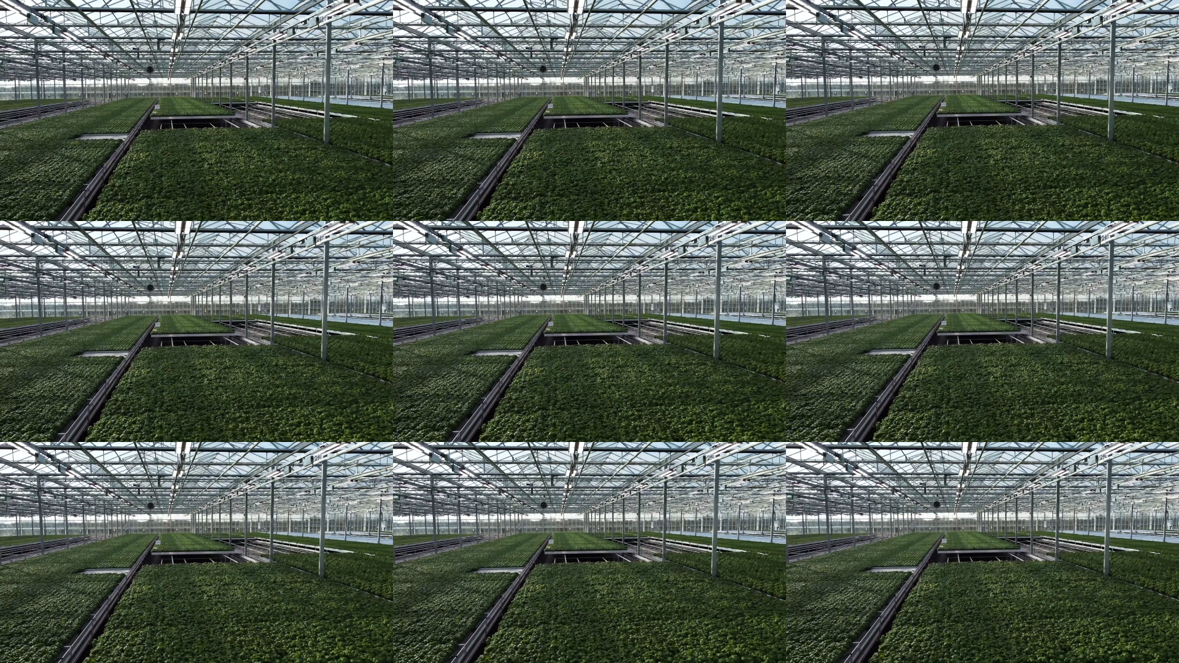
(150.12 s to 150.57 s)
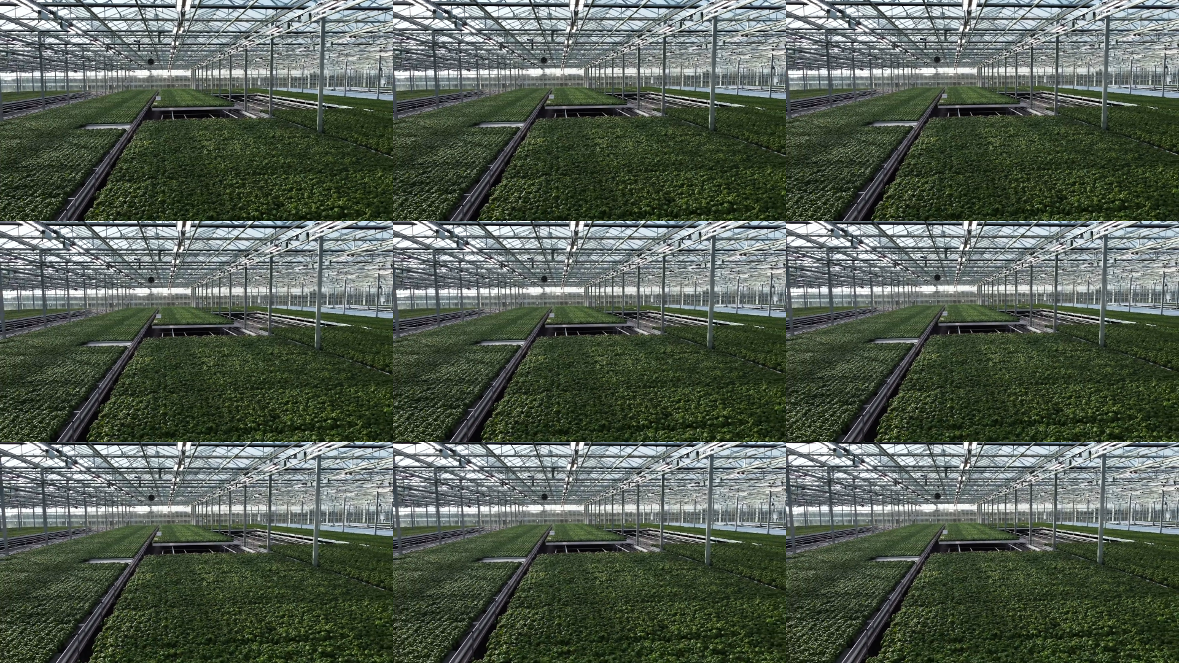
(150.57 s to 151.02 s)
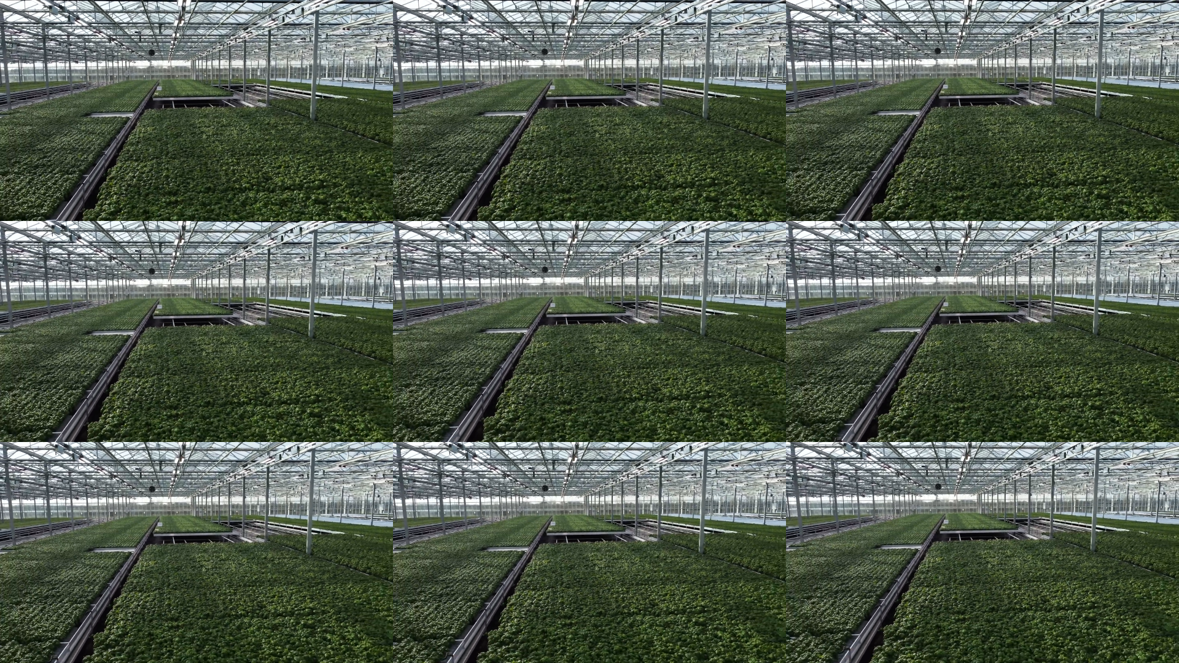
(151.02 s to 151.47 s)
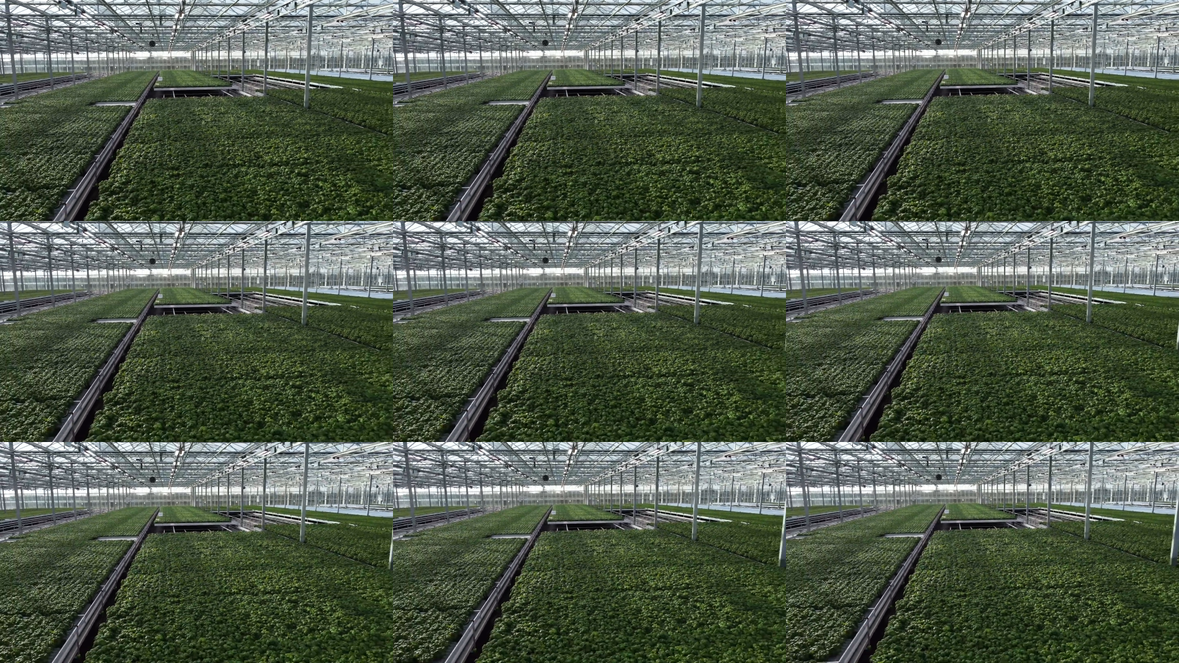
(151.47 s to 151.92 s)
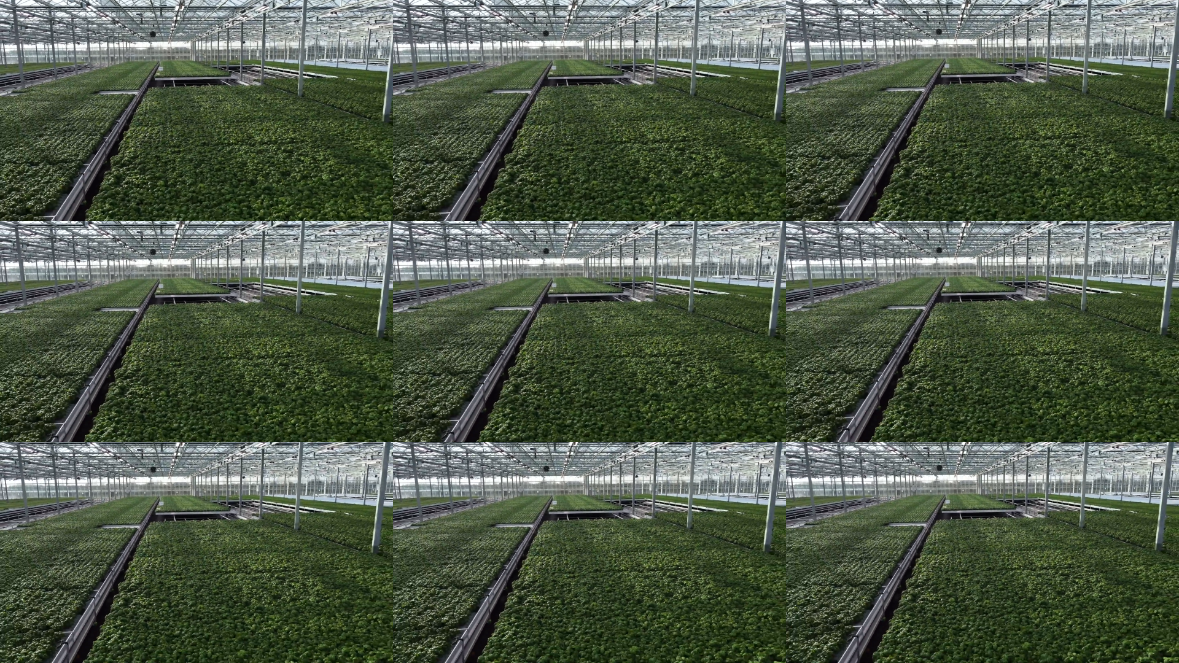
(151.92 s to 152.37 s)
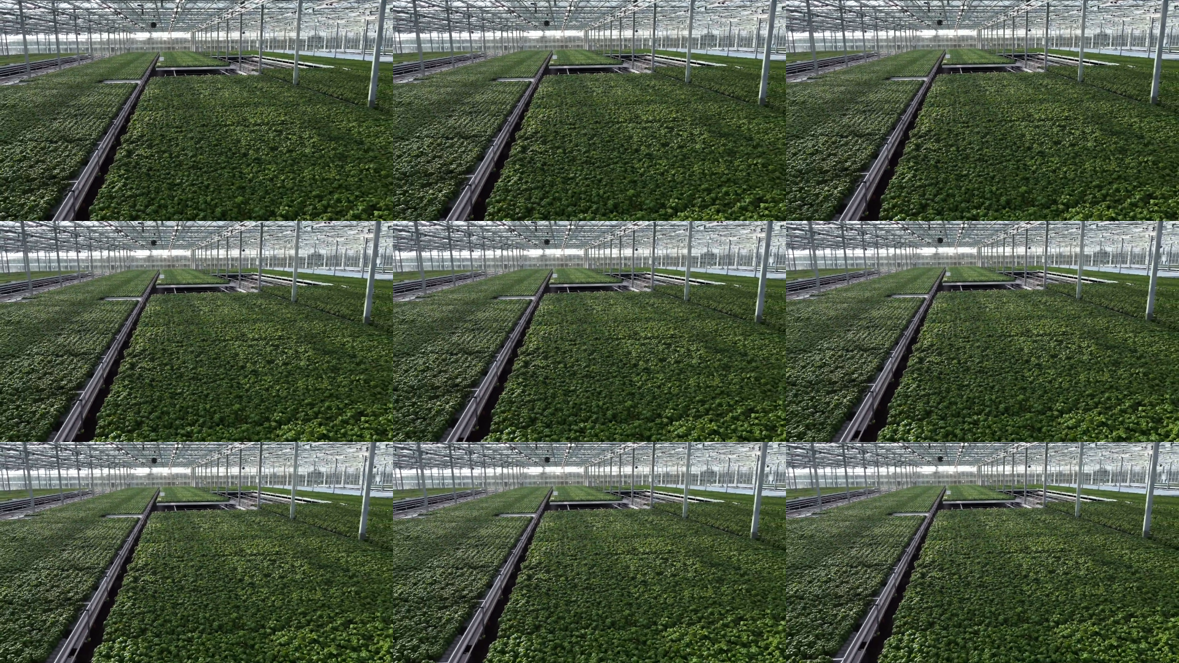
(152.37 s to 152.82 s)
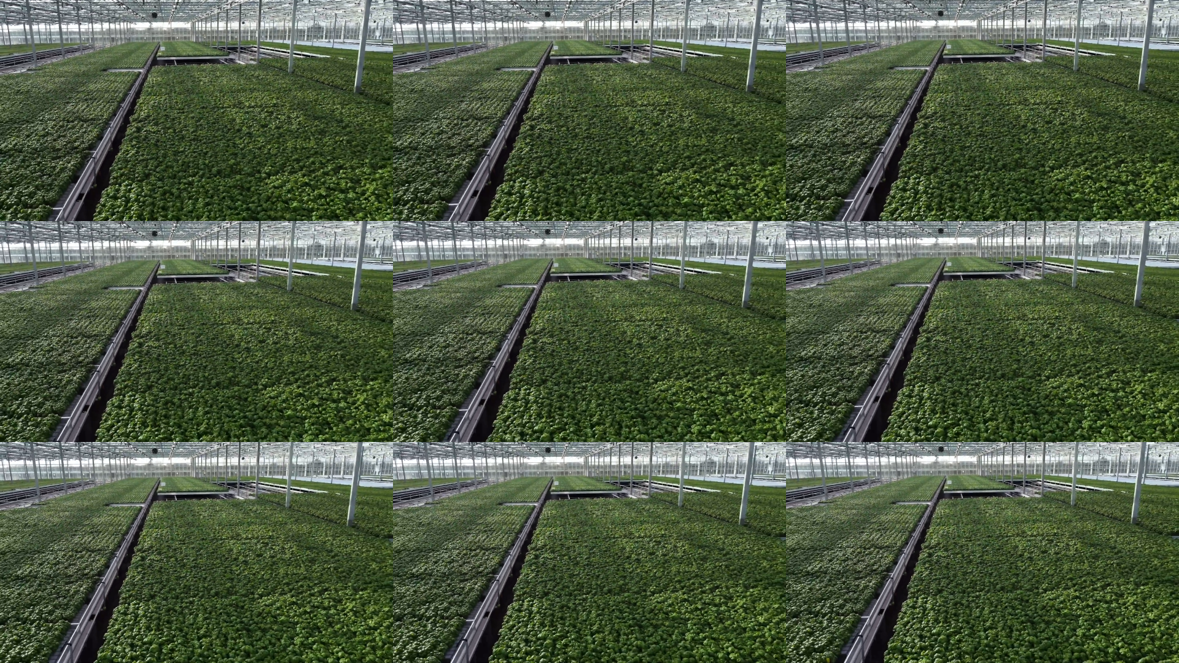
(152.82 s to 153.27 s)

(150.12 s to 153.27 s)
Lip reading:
(no speaker visible)